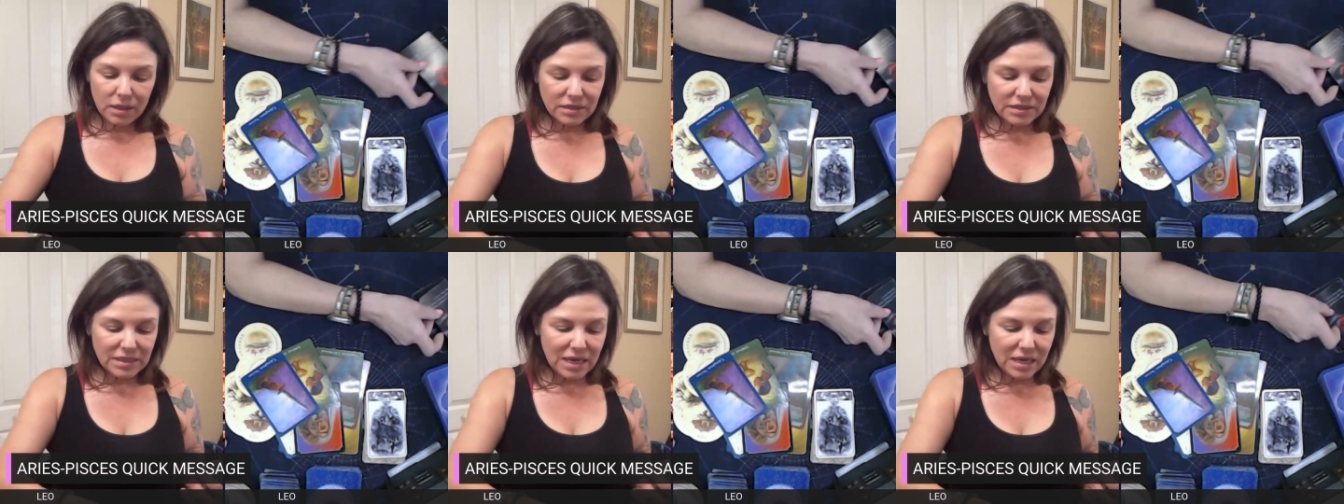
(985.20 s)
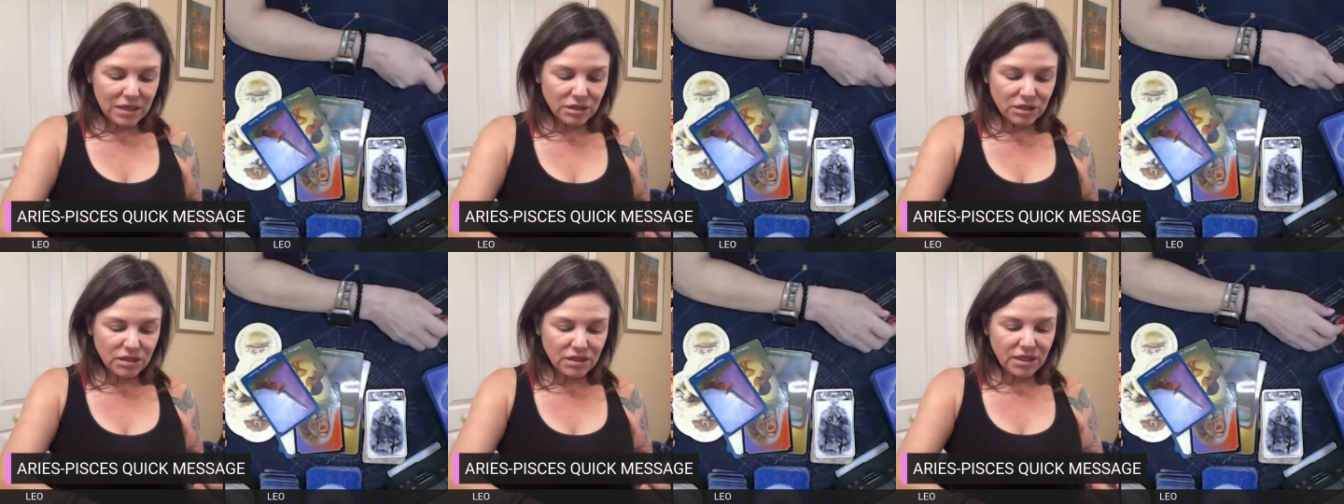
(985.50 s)

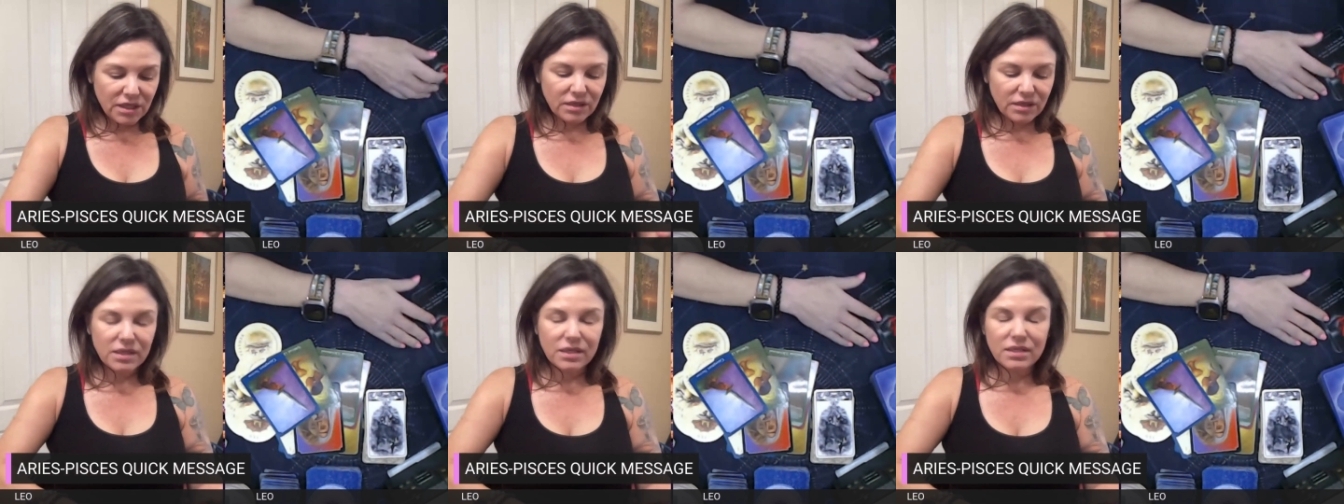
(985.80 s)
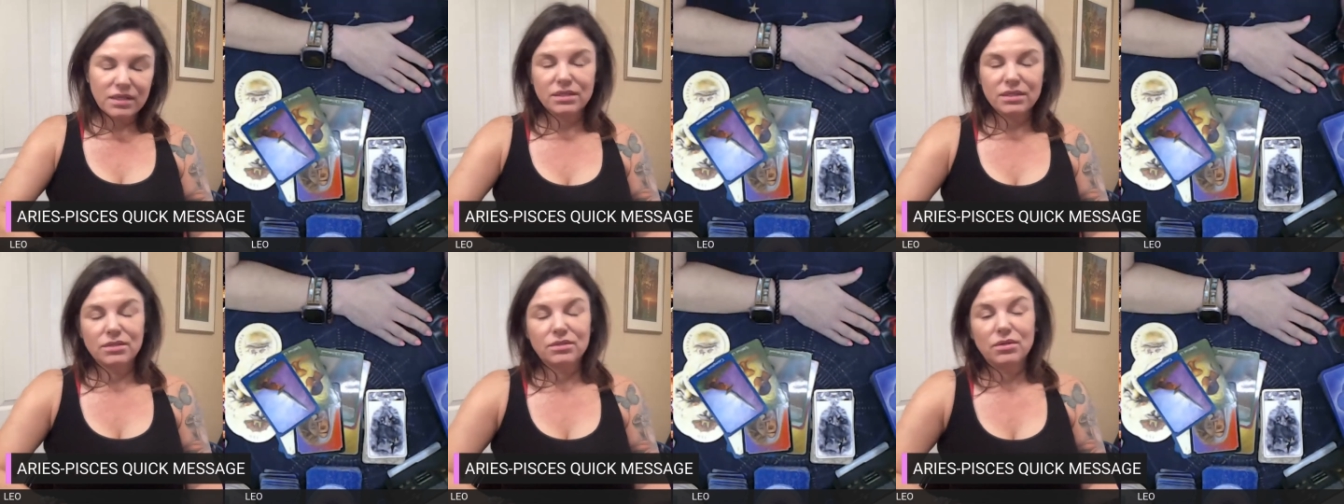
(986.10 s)

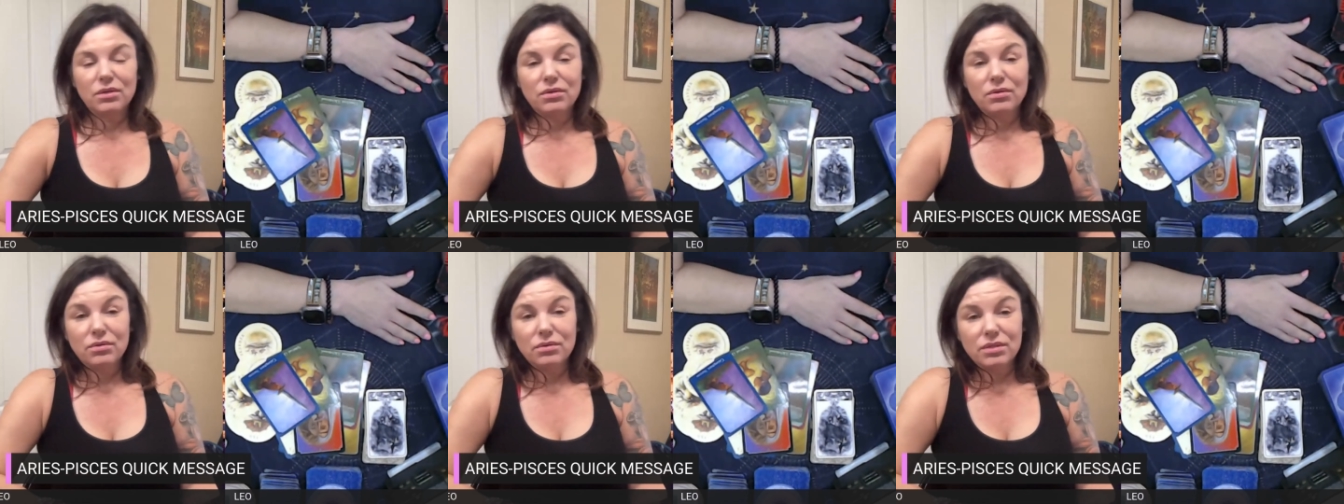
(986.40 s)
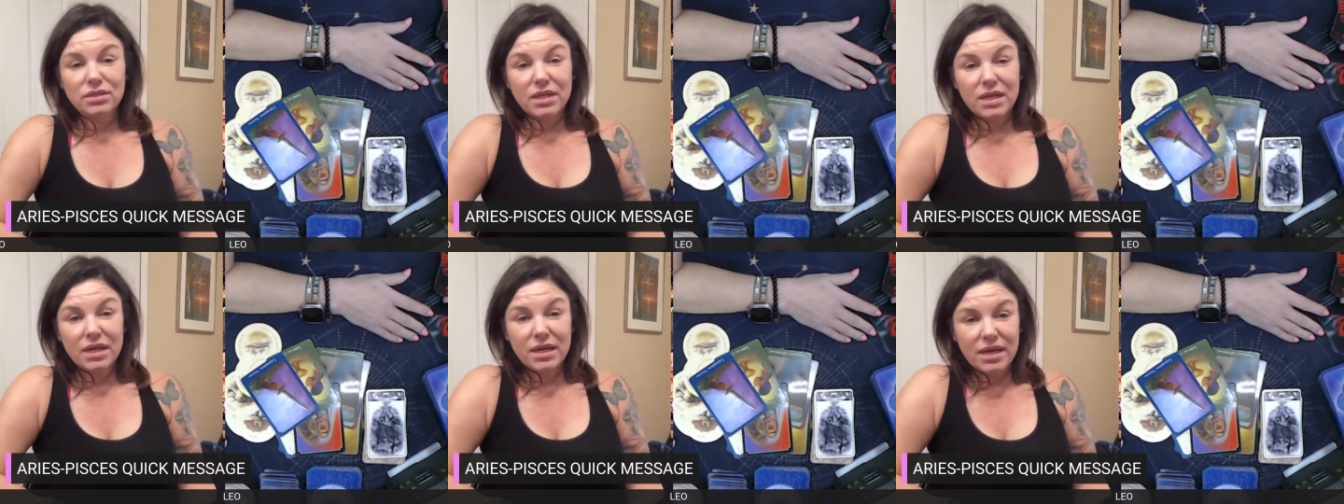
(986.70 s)
Sagittarius
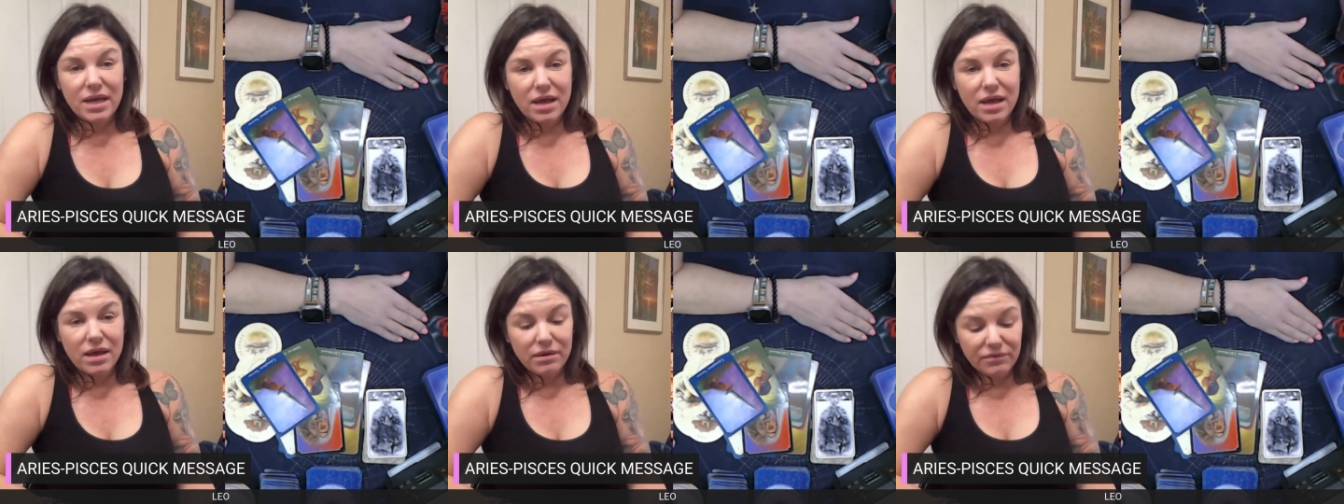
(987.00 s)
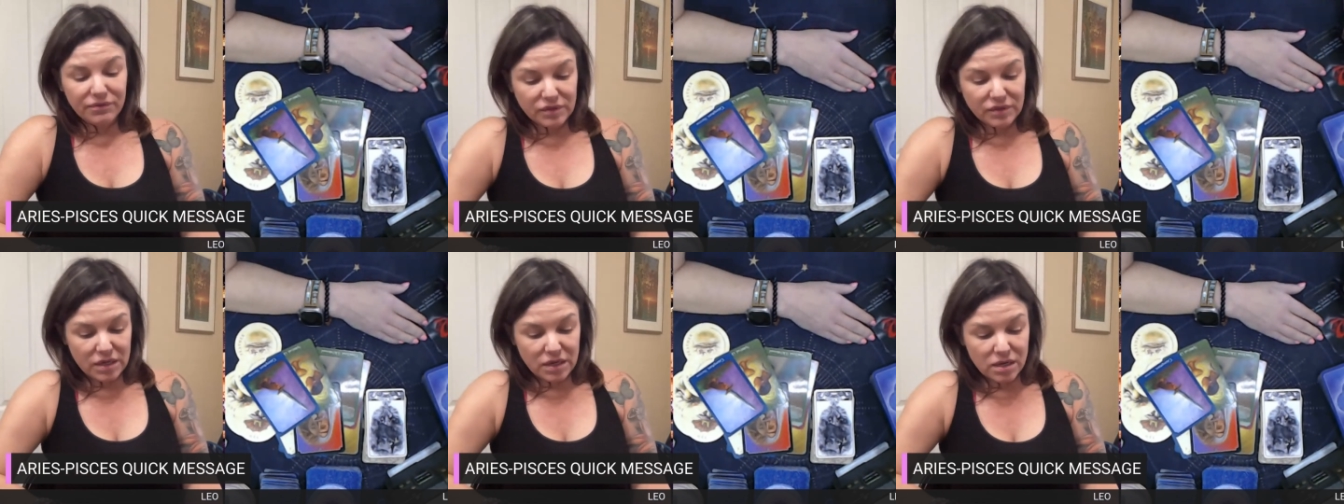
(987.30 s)
knows they
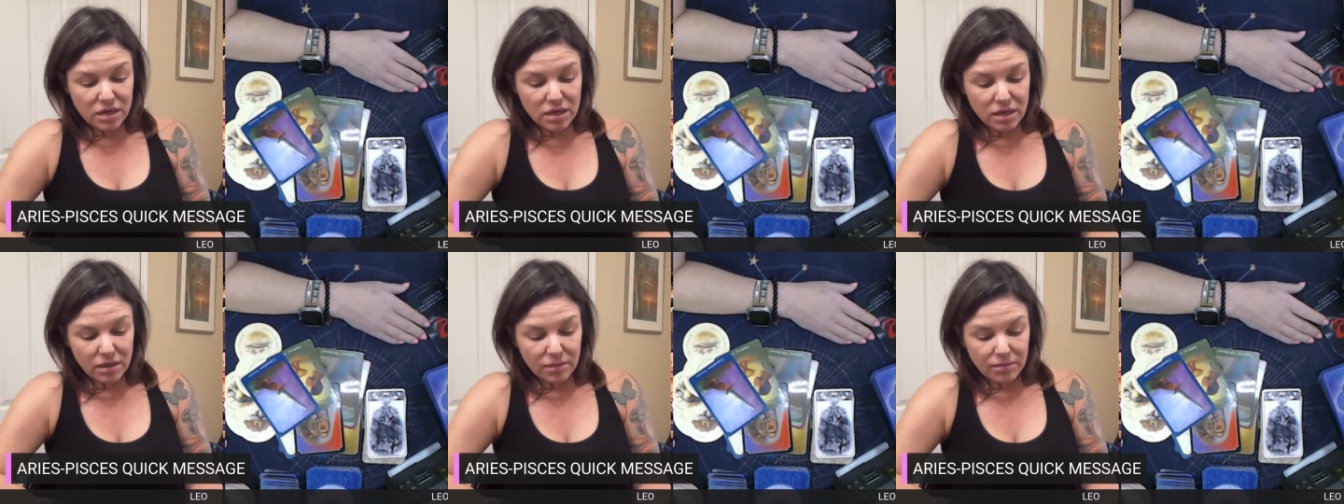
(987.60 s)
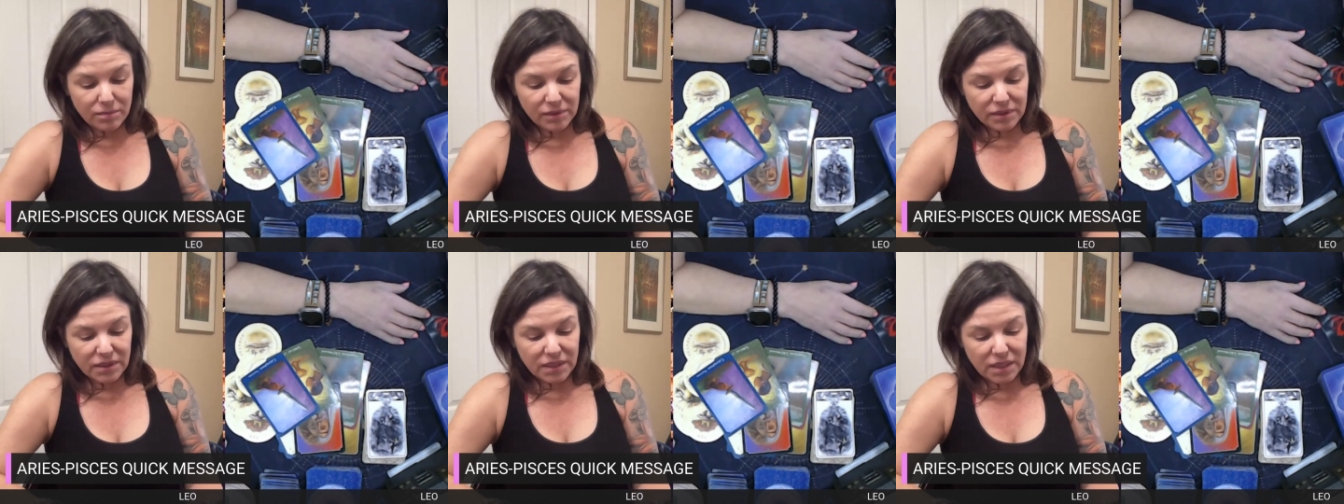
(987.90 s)
effed up,
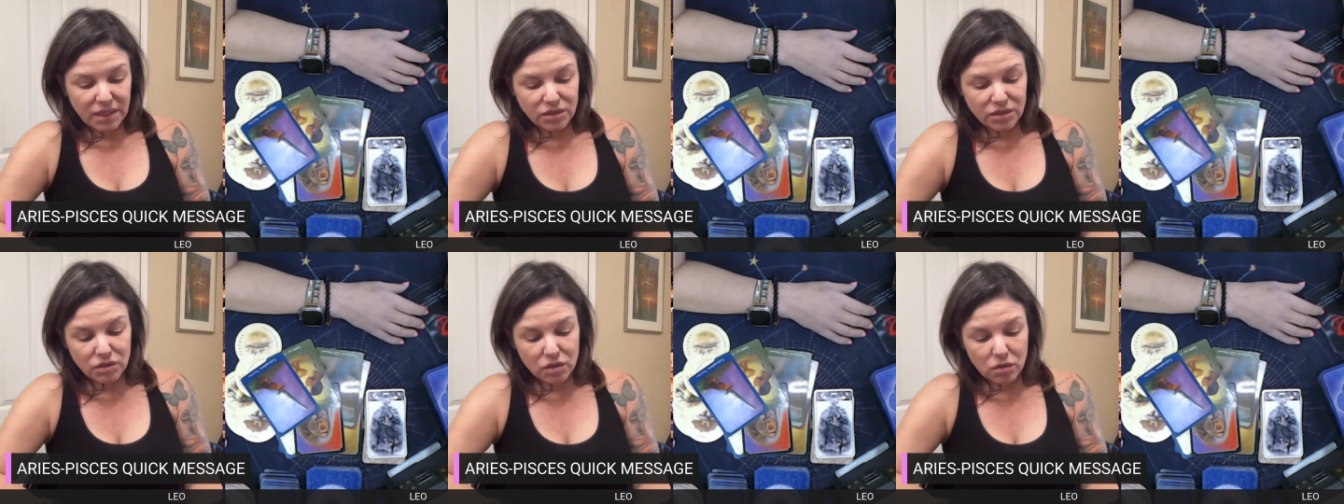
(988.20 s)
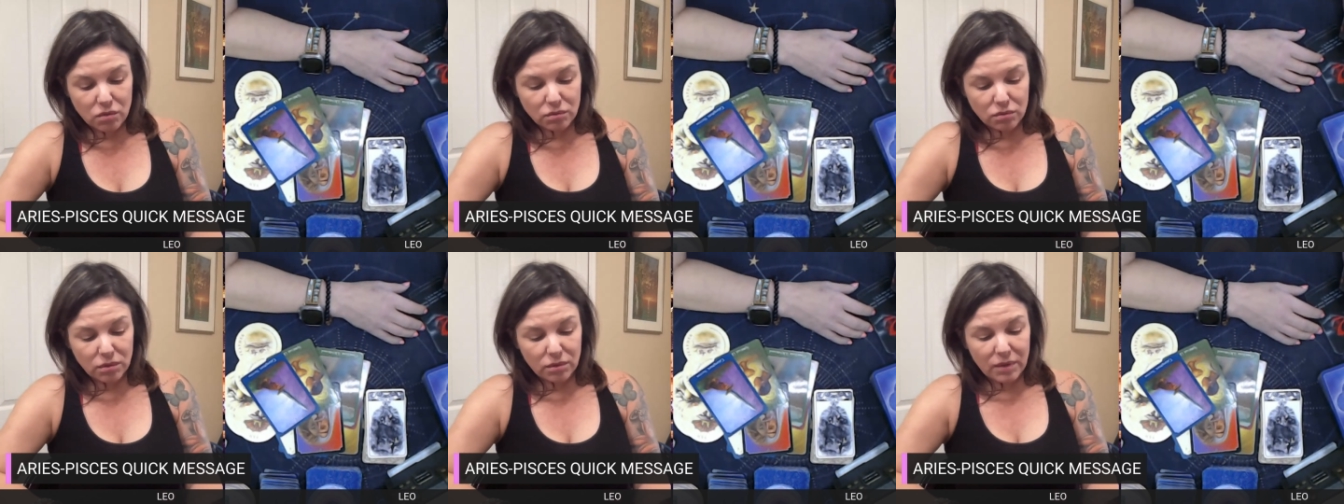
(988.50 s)
but they
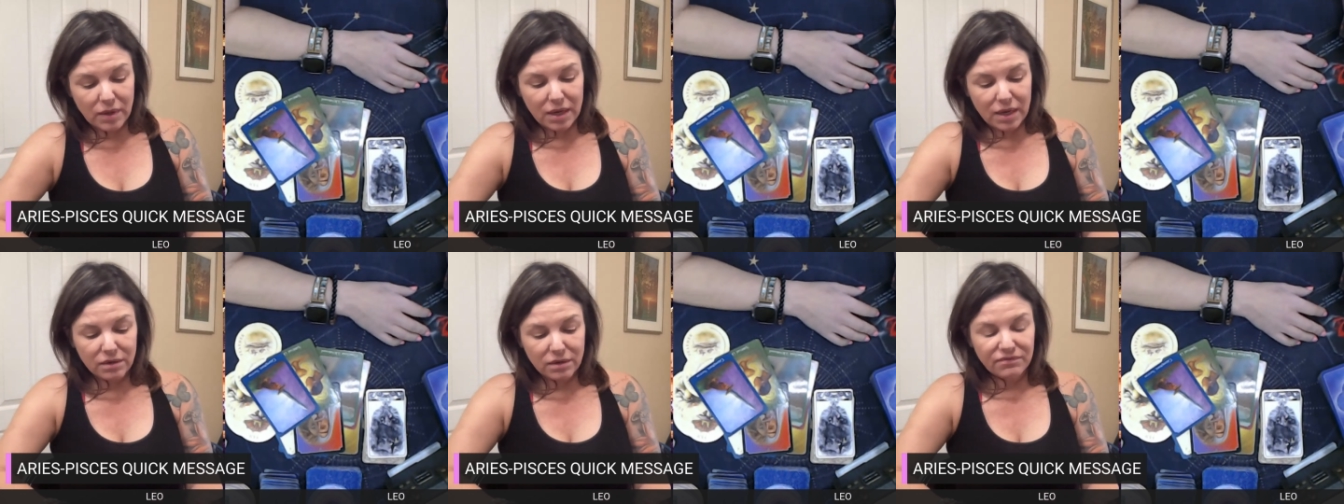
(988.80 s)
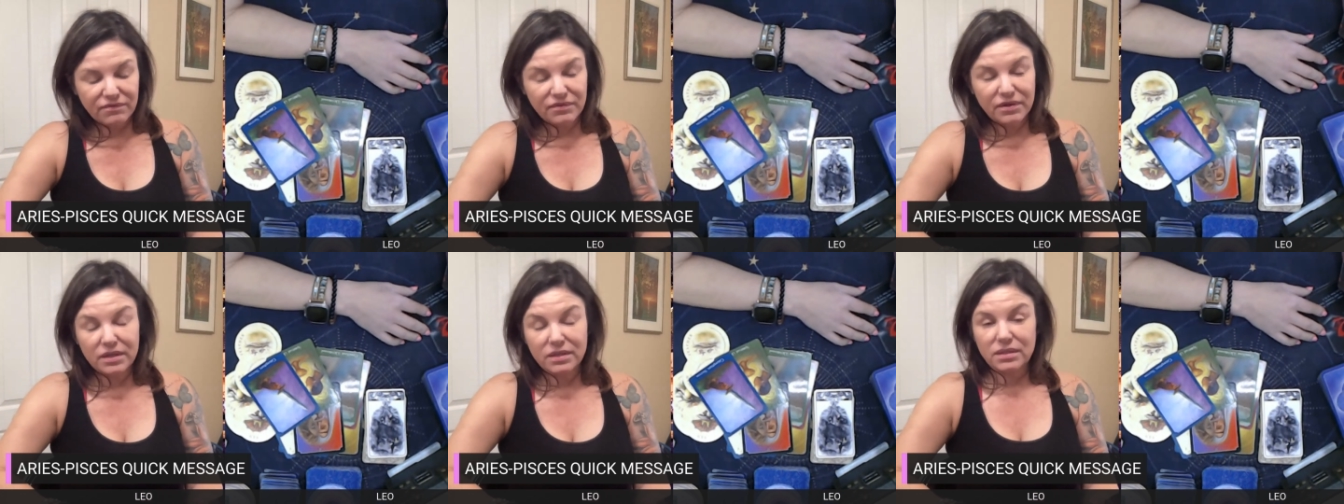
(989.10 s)
don't know how to
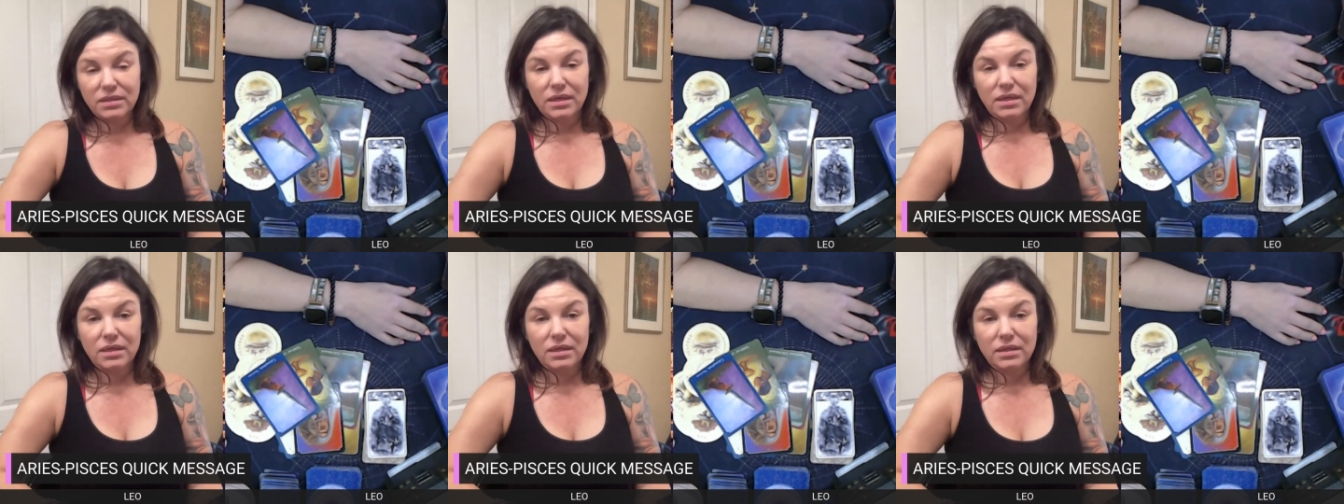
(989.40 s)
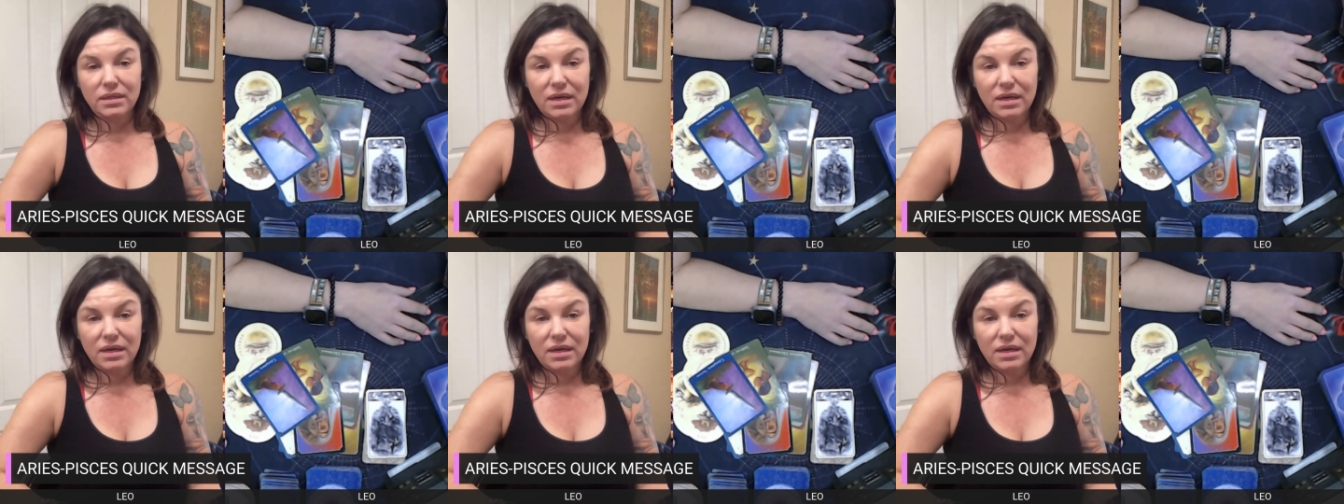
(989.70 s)
fix it.